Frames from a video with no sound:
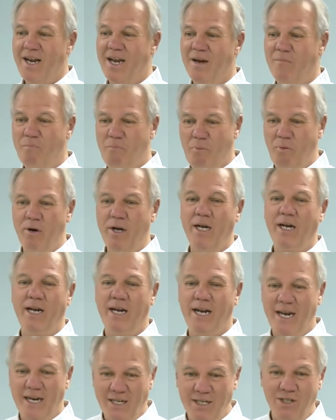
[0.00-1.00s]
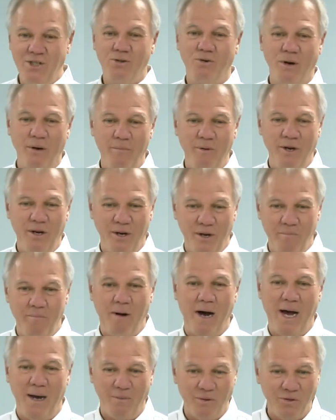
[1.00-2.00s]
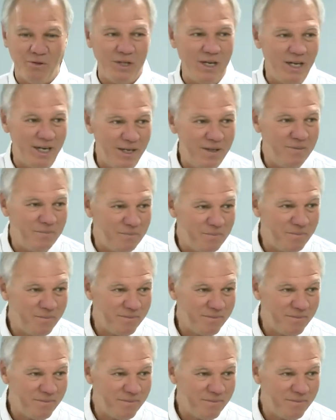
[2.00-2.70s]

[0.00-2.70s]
and printed and distributed Bibles in it.